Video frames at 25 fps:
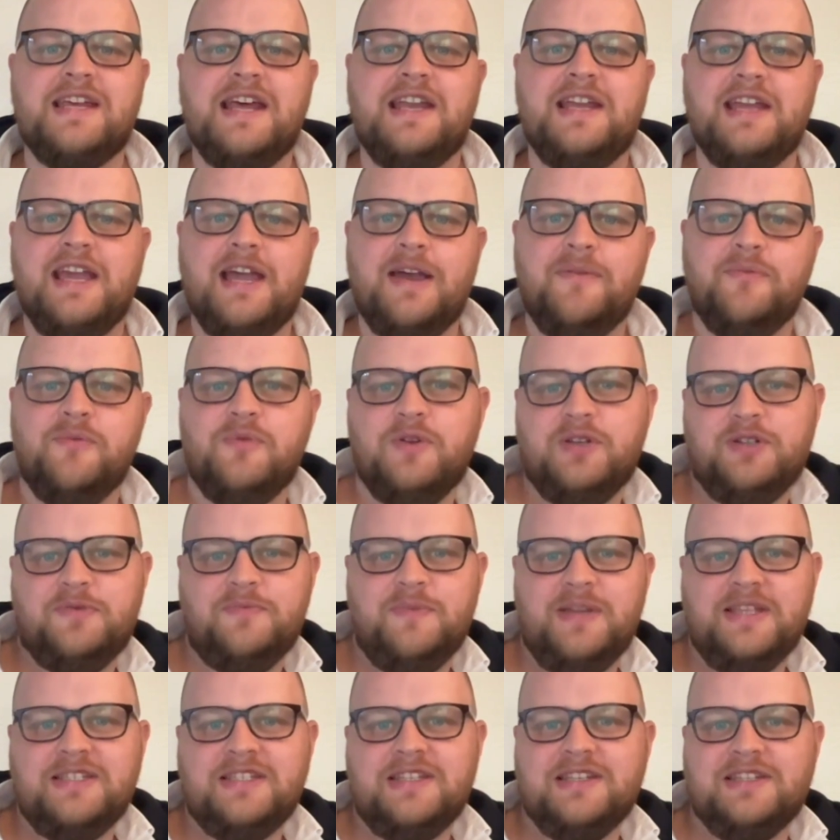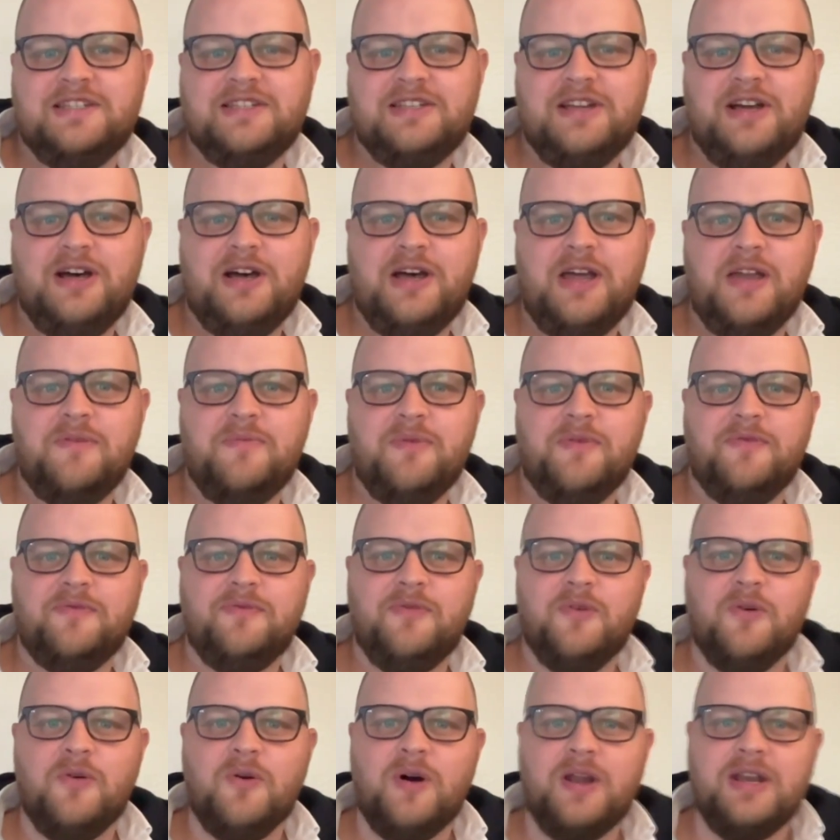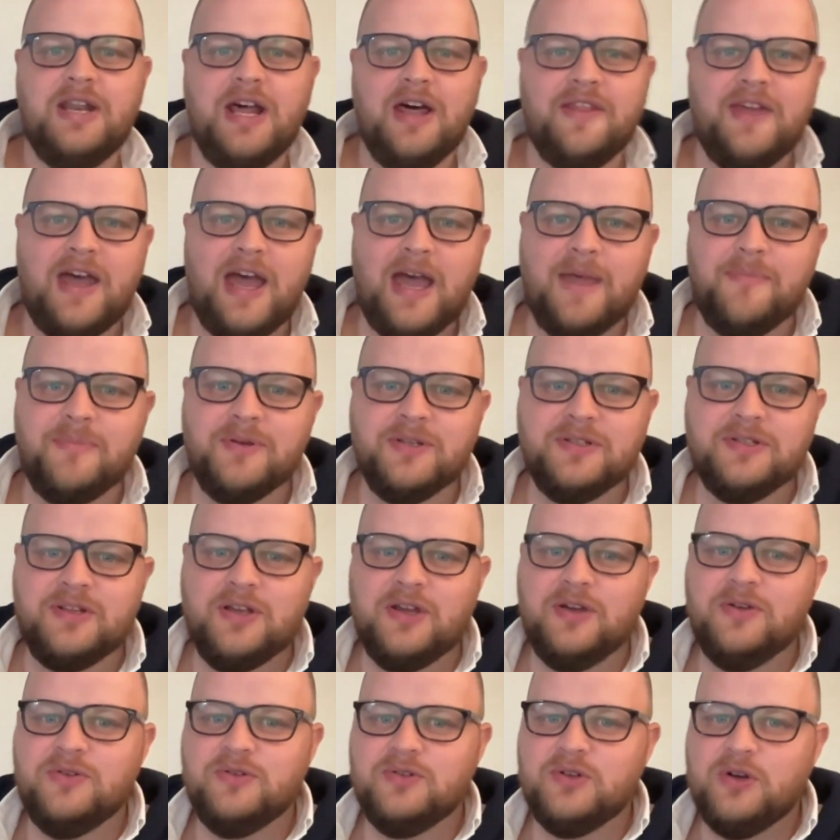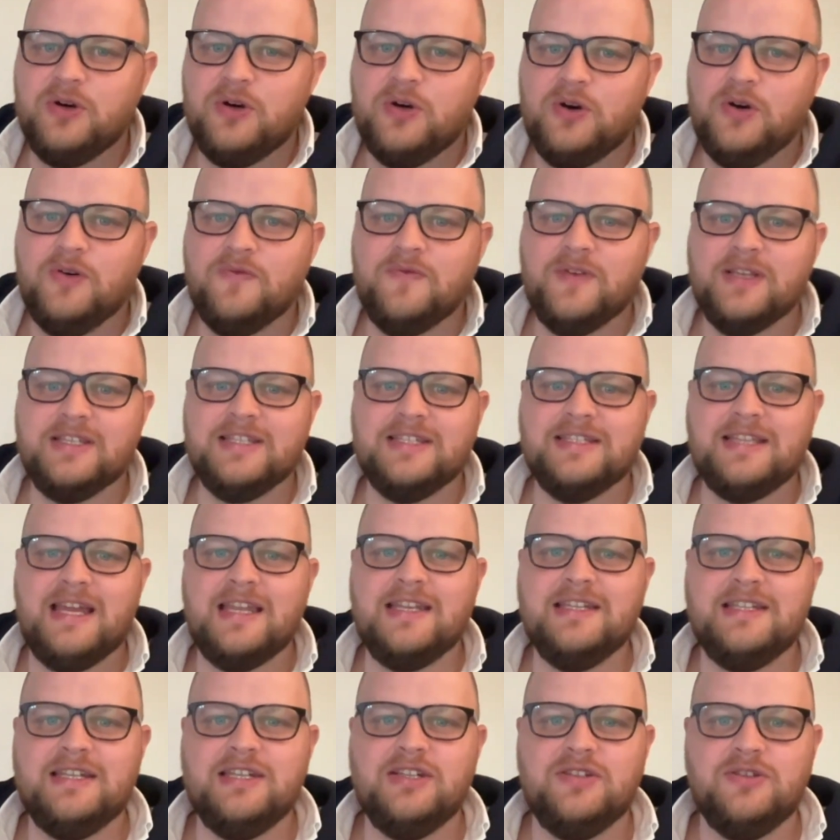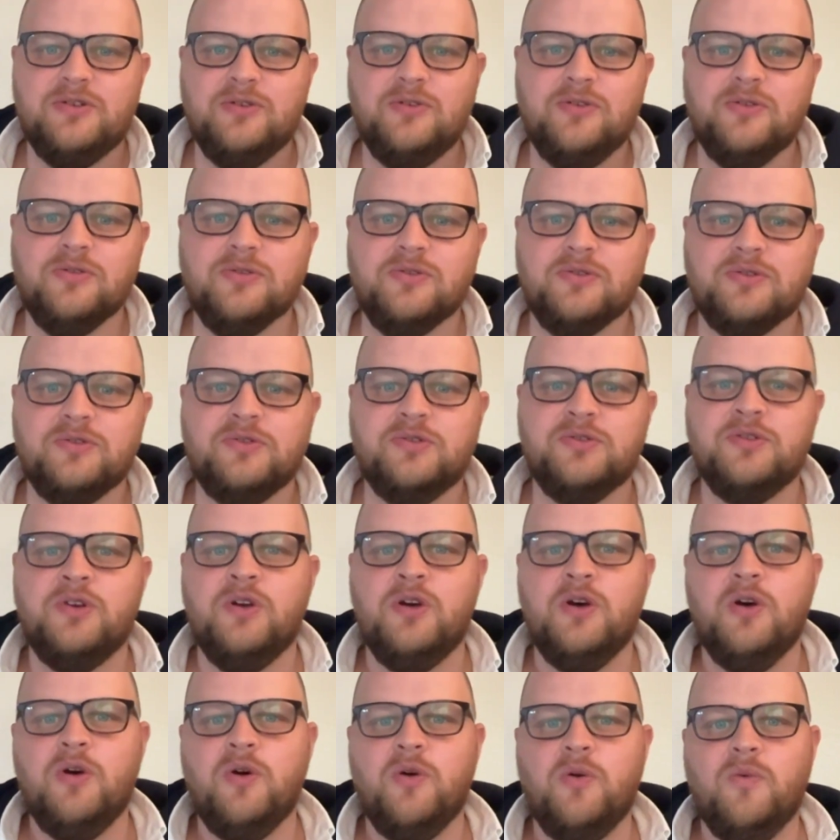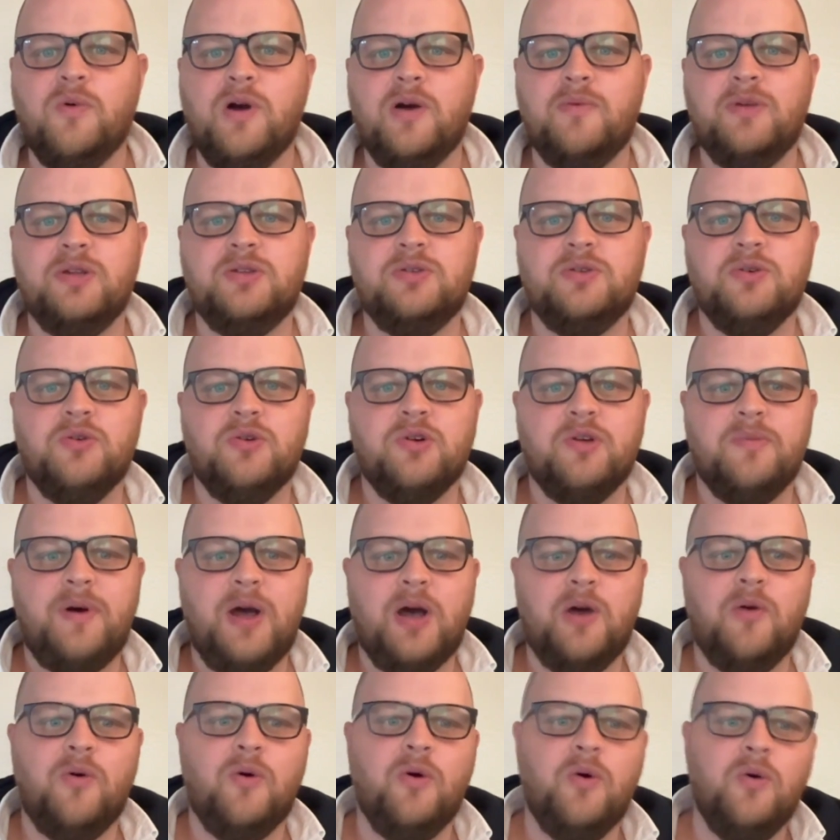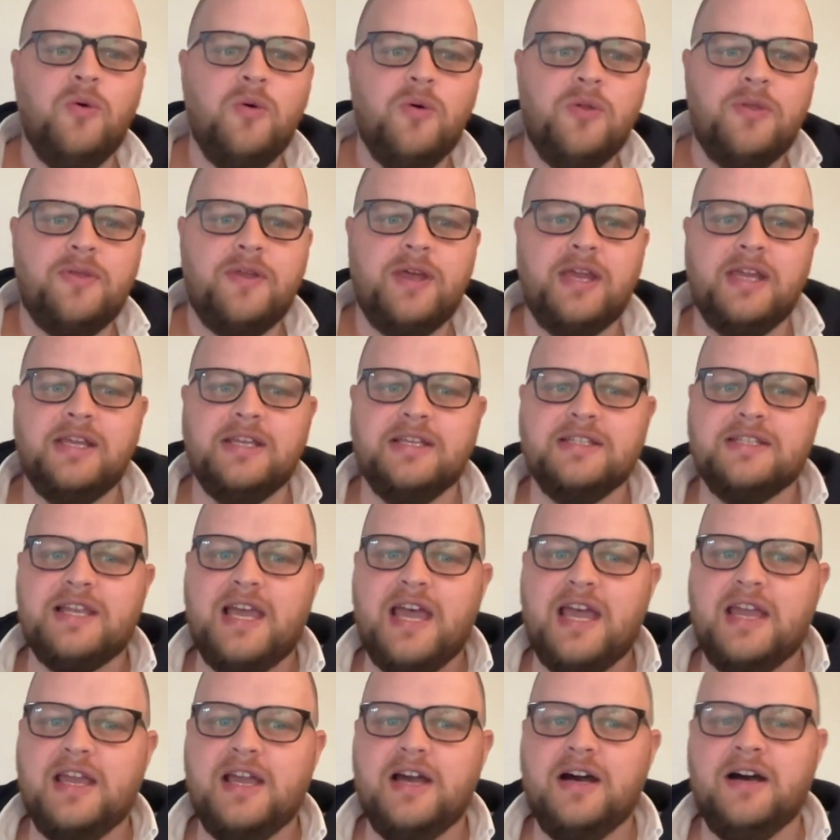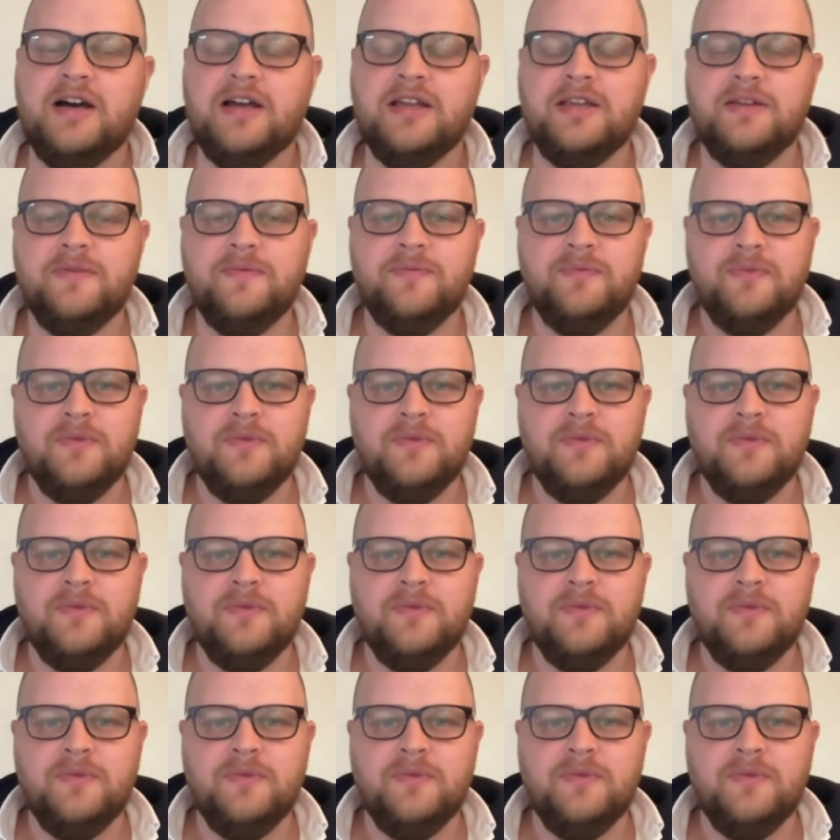a.m, which means it's time for another episode of SentiTalks, where we talk about all things AI.